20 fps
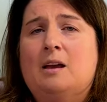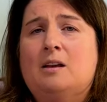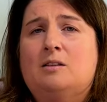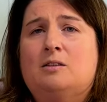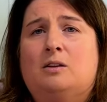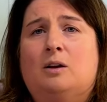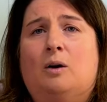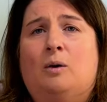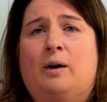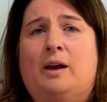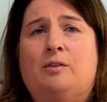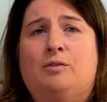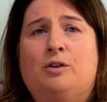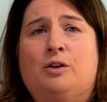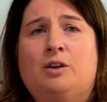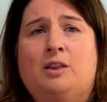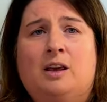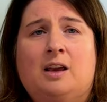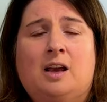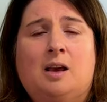So, if you're
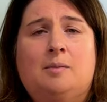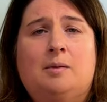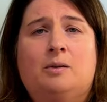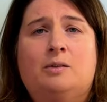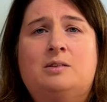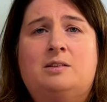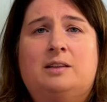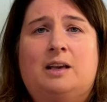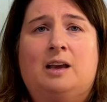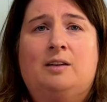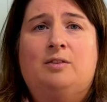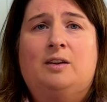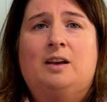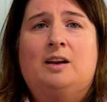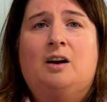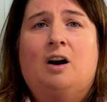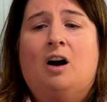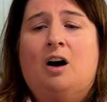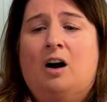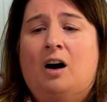thinking about saving
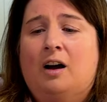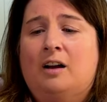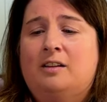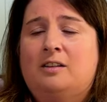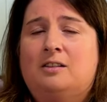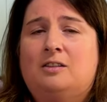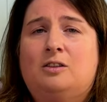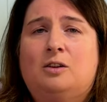costs,